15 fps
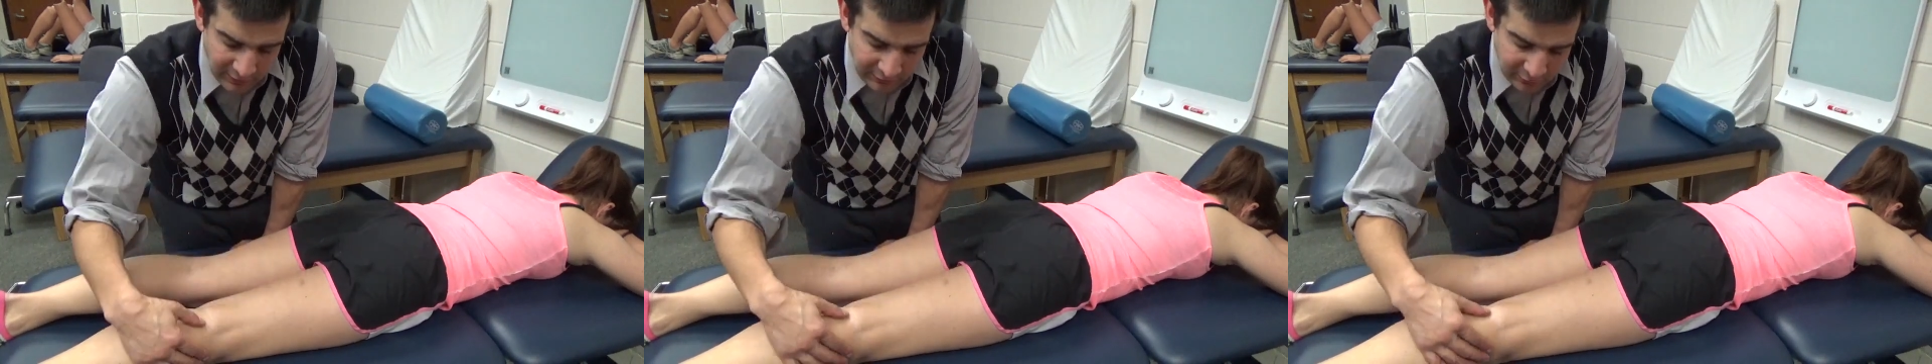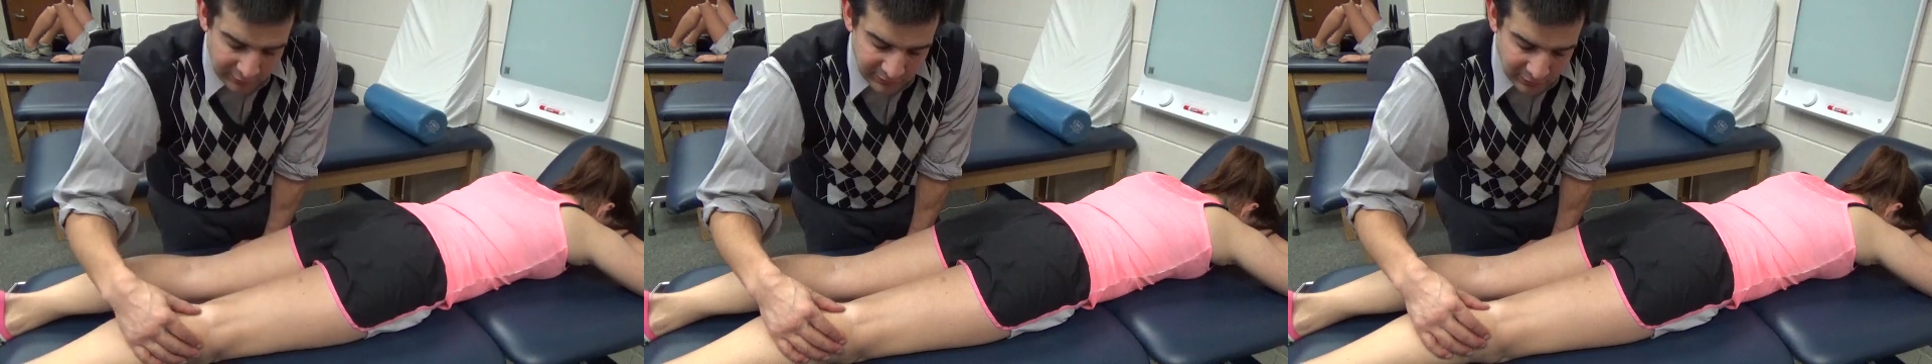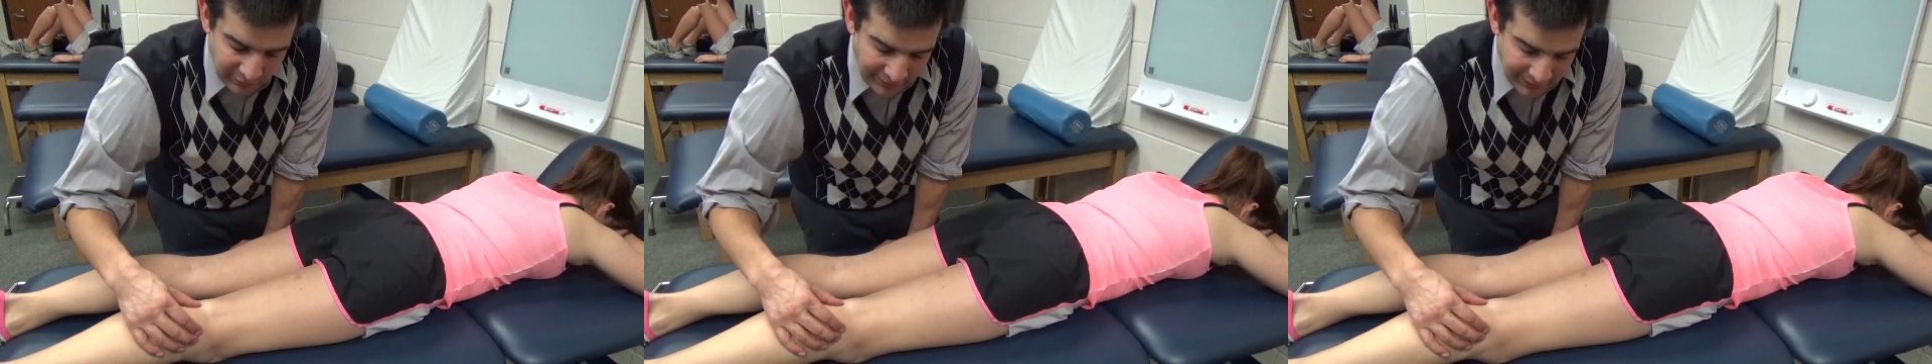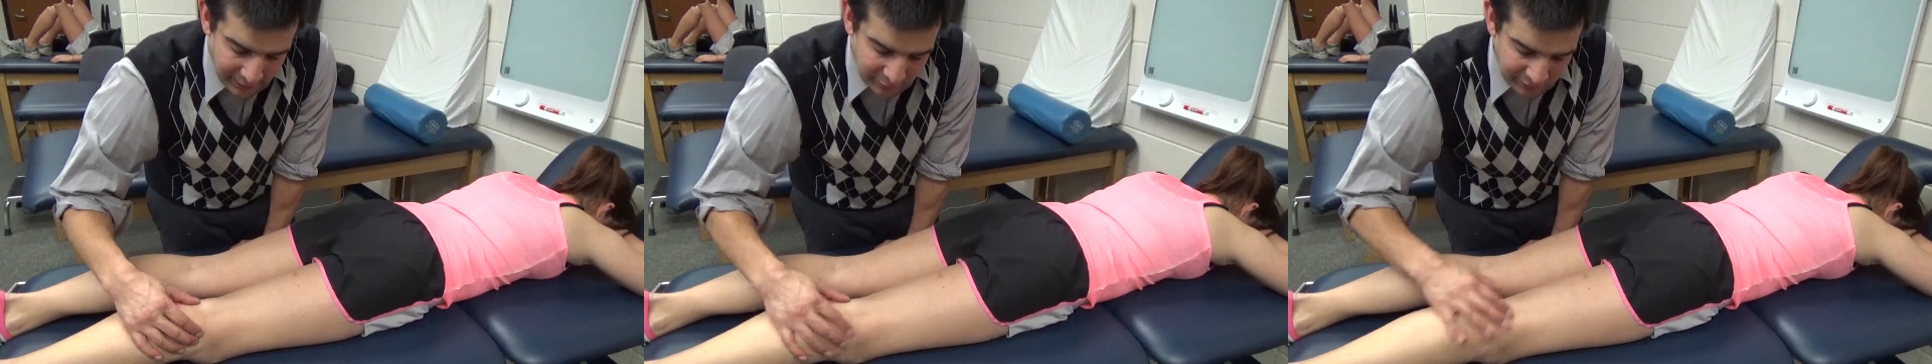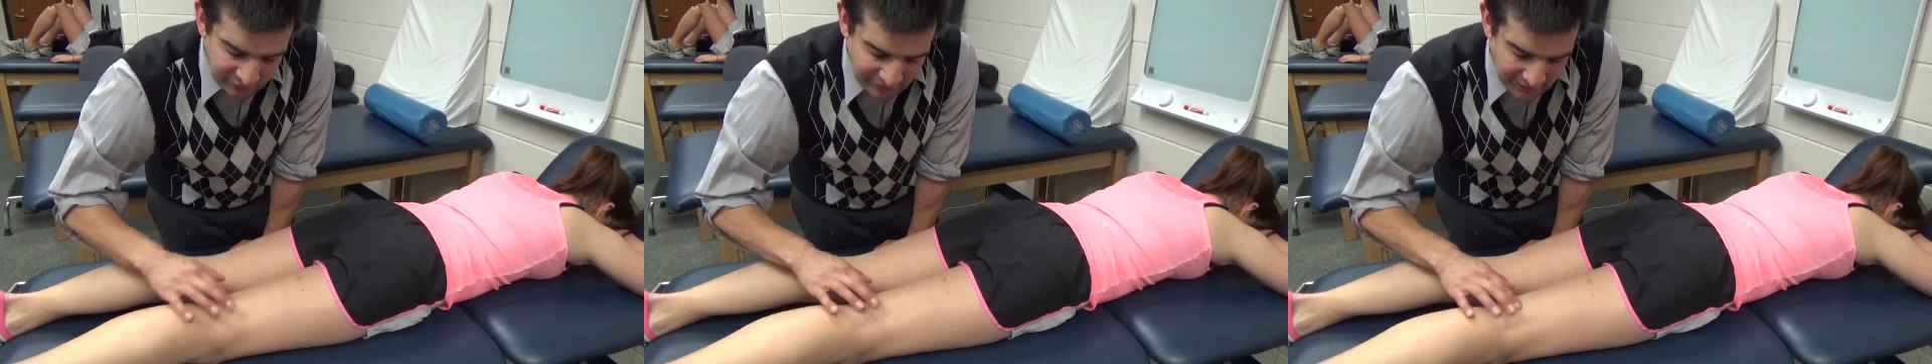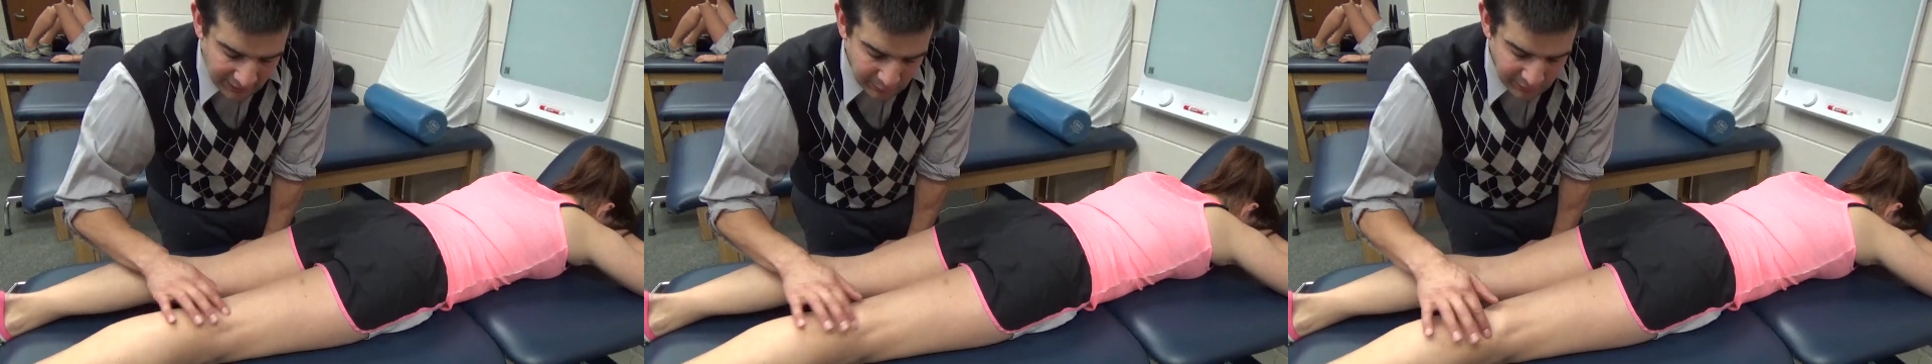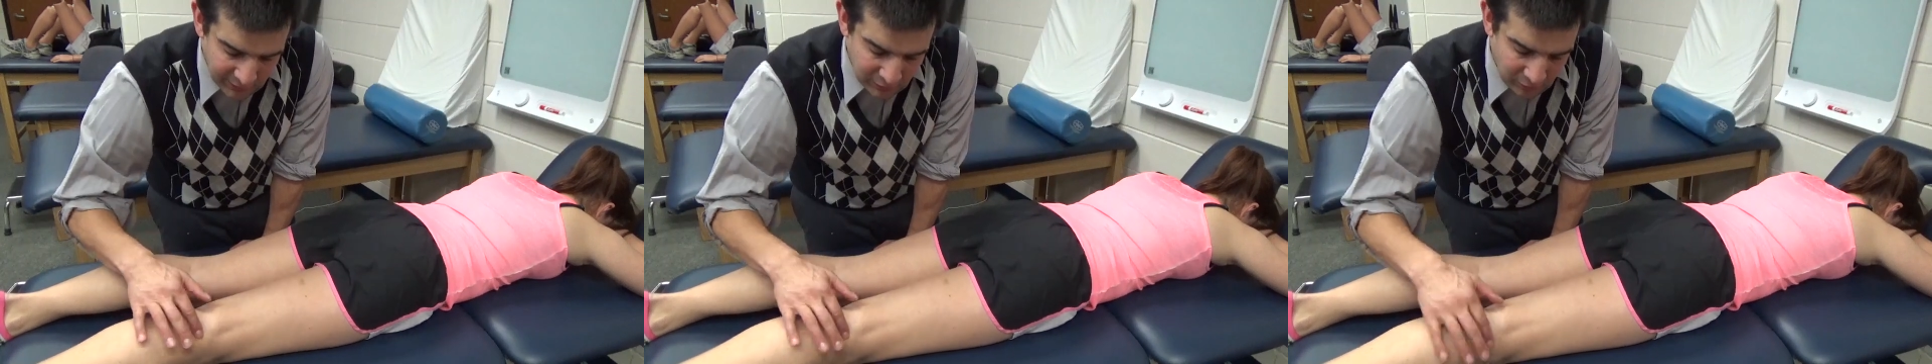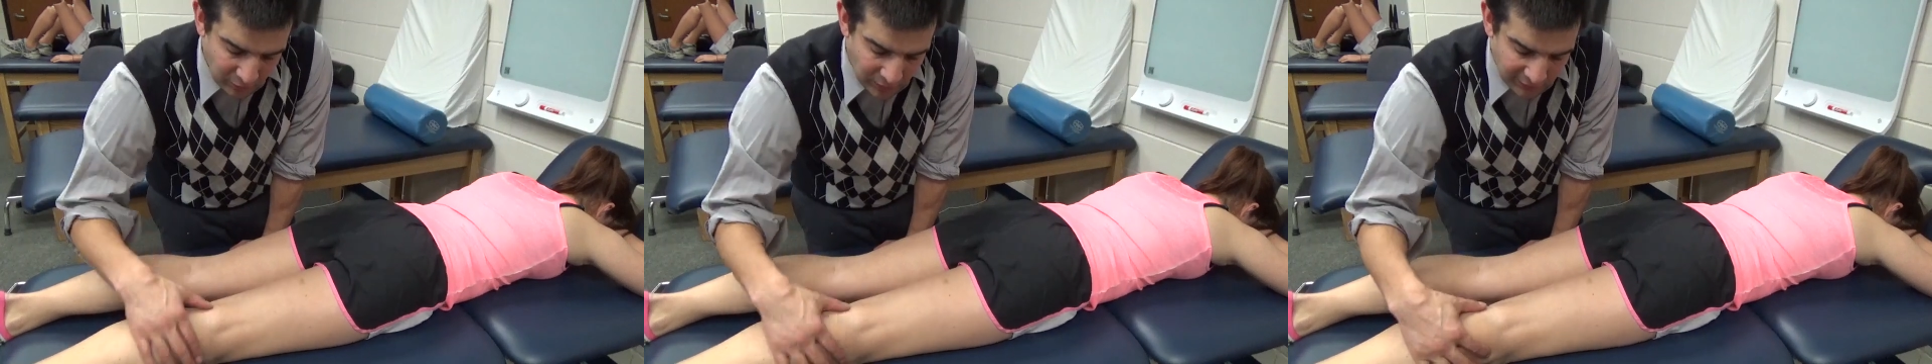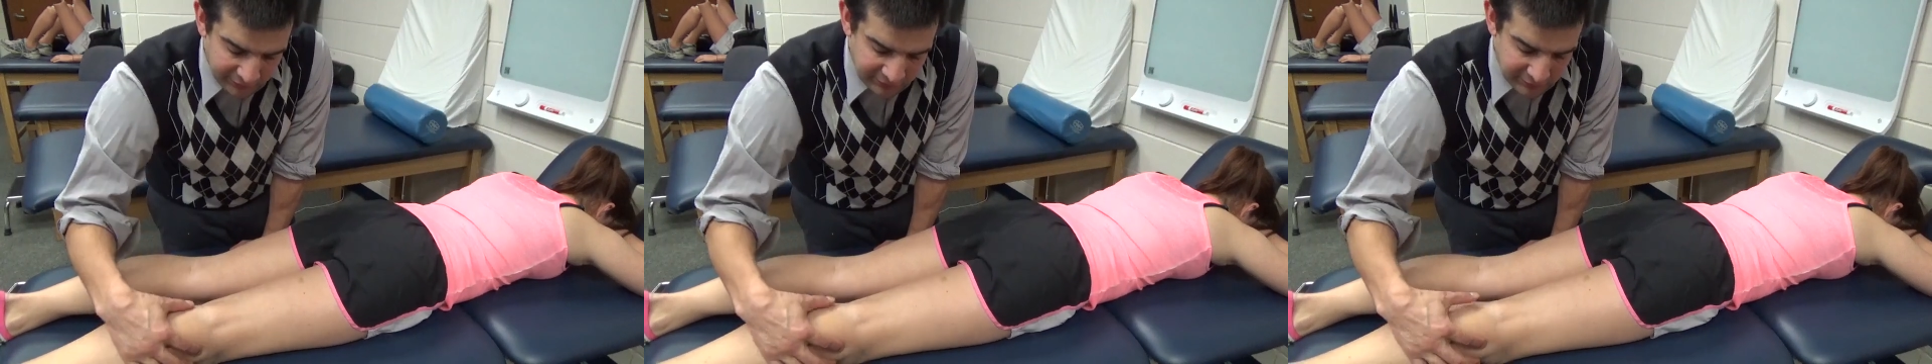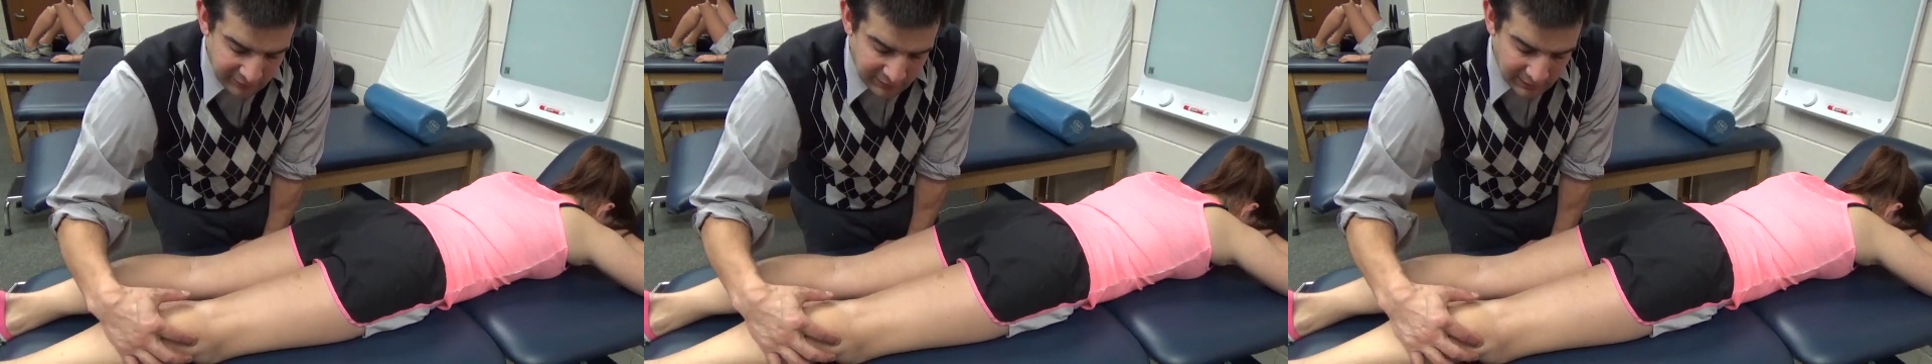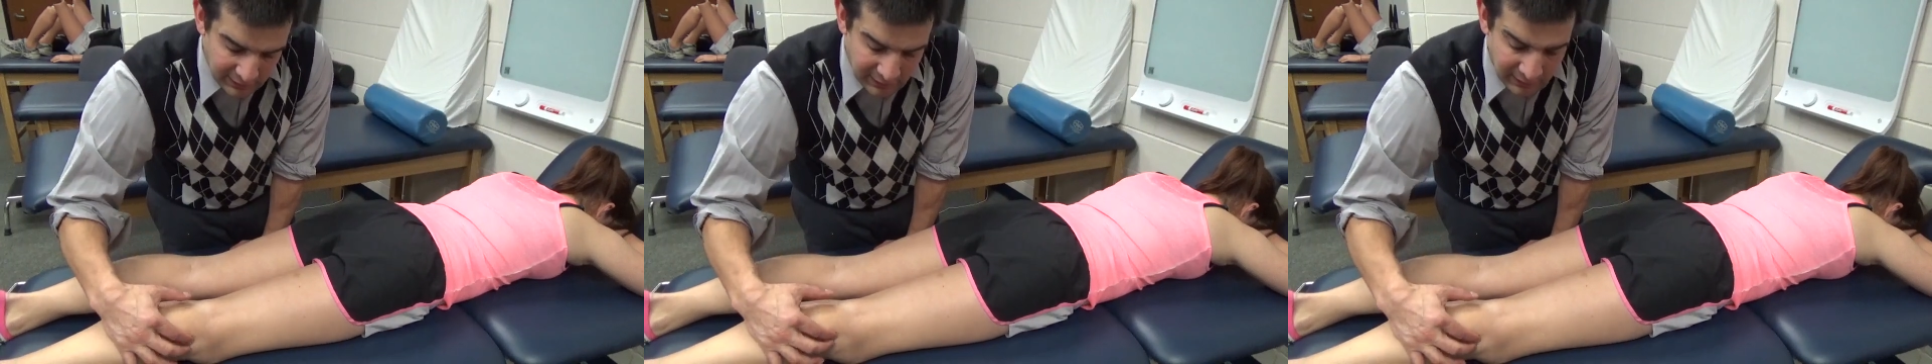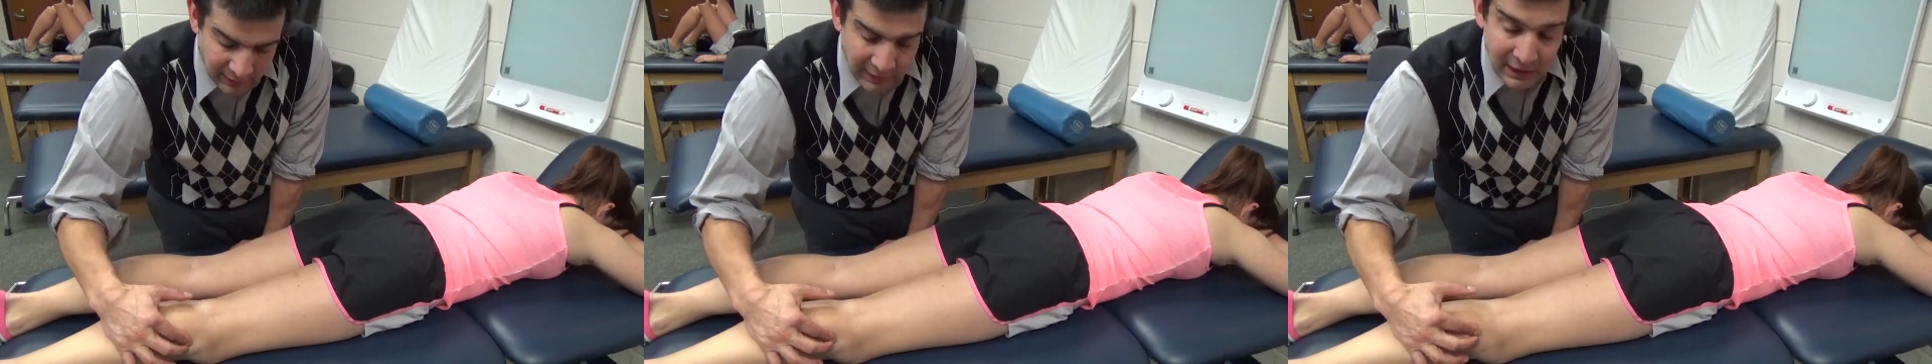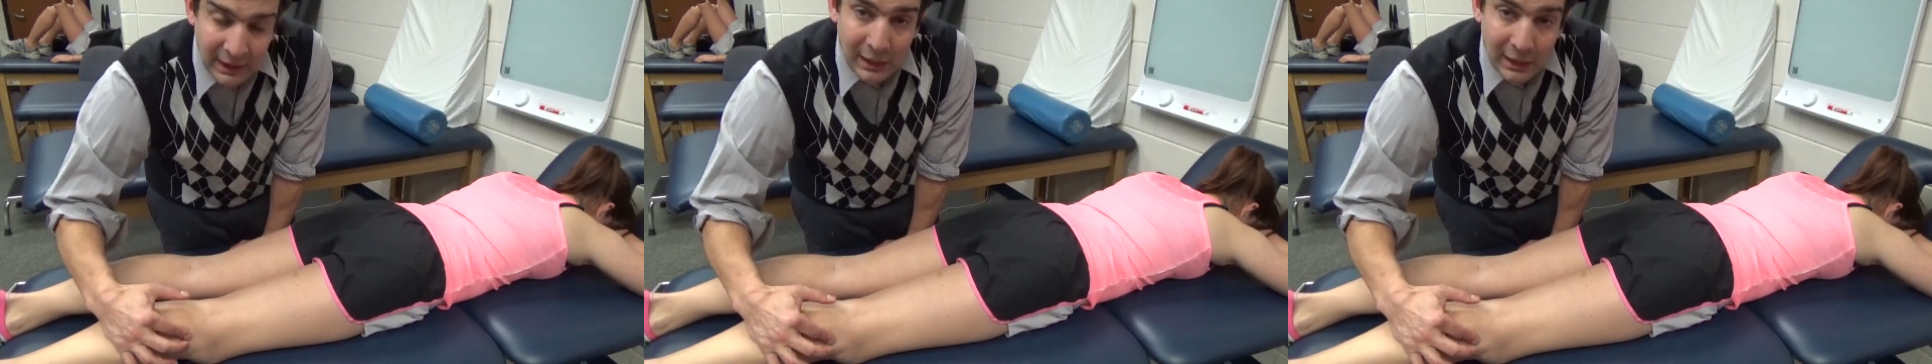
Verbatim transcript: So on the lateral side, we cross the knee